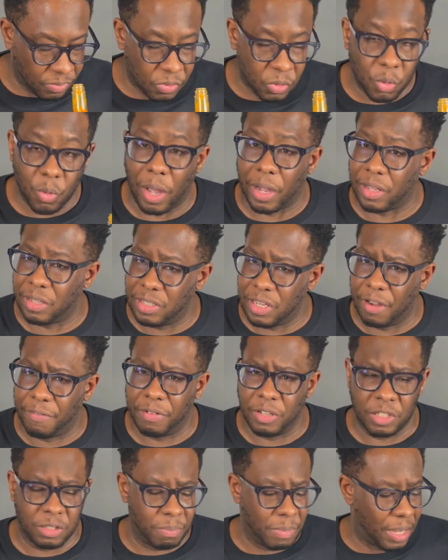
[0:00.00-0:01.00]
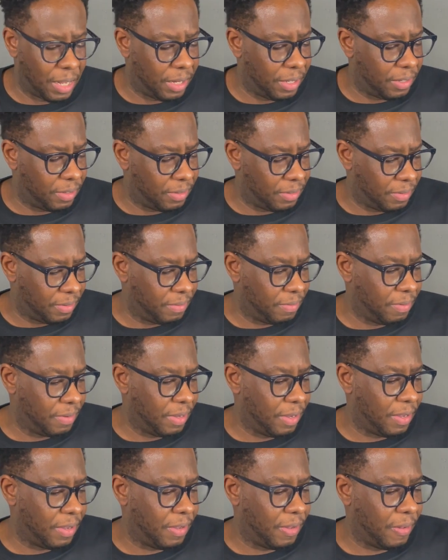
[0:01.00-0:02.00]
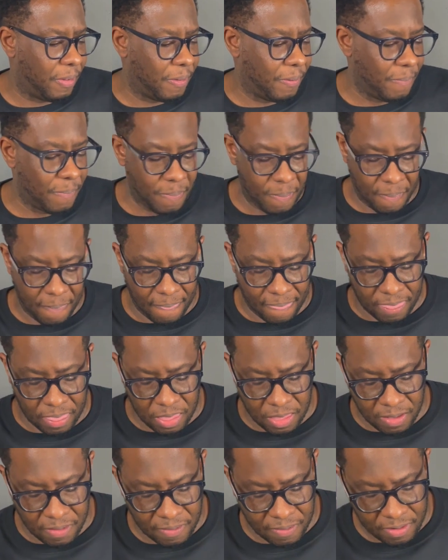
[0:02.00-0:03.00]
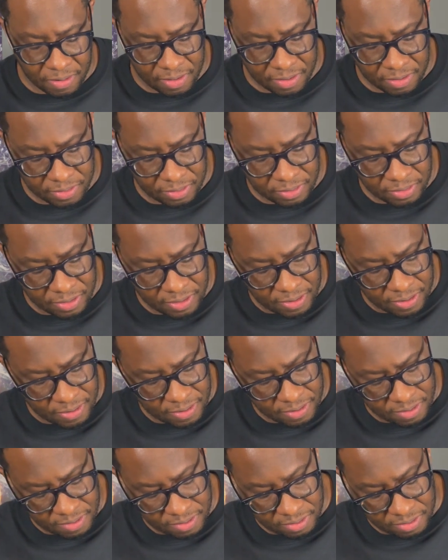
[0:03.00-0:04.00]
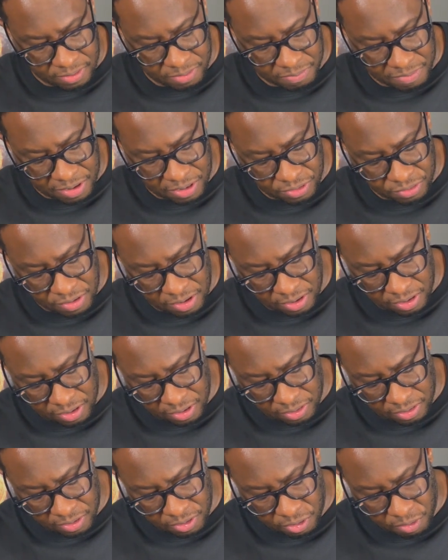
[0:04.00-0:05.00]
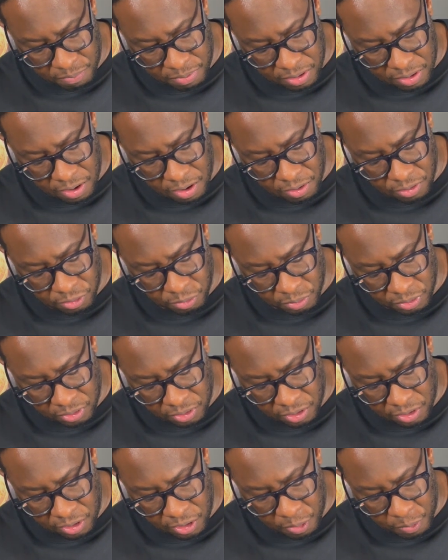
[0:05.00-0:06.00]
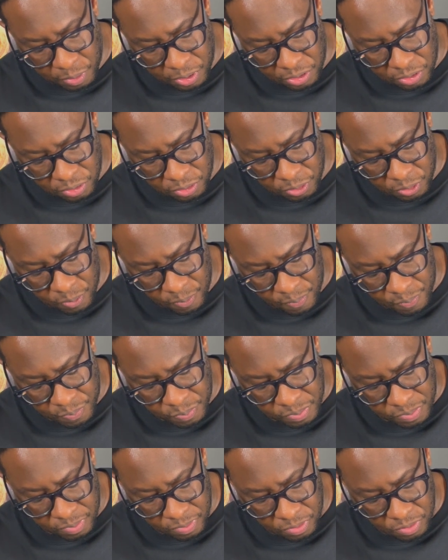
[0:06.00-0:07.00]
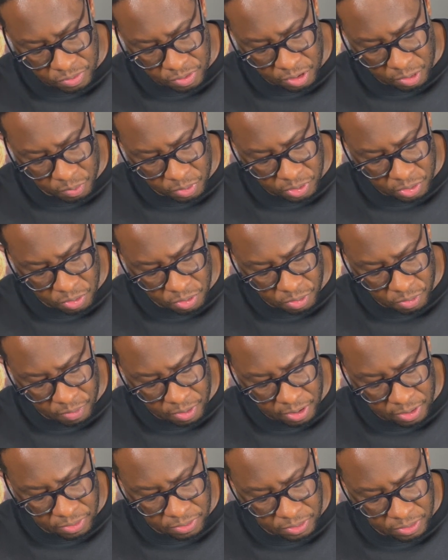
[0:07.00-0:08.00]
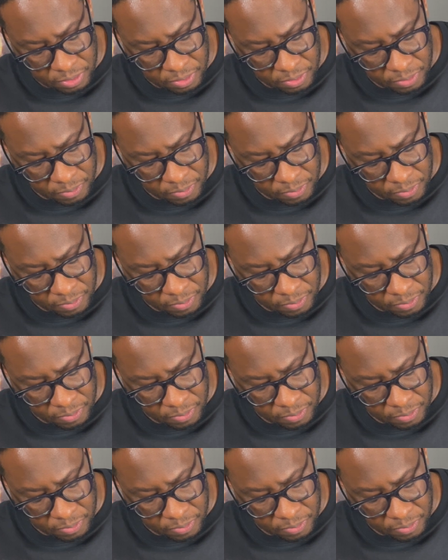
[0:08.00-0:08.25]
Well, I can definitely smell it. Okay. Let's see. Just make sure I get a little bit. Oh, this one's a little liquidy too. I'm gonna go crazy.